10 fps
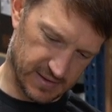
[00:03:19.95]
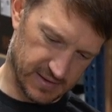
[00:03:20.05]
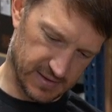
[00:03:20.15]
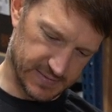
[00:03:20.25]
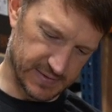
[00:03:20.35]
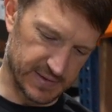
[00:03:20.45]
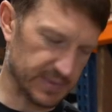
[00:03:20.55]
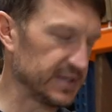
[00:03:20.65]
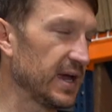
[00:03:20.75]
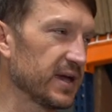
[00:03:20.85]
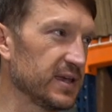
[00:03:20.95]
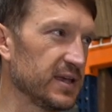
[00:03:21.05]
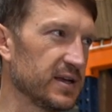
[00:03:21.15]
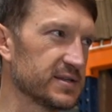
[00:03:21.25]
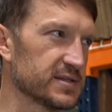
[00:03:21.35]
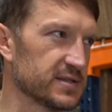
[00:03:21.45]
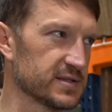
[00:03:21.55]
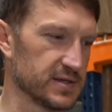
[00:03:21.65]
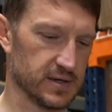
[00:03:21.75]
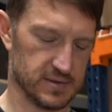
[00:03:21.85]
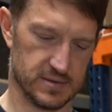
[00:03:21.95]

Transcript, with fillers: It's supposed to be tacky and ice and snow?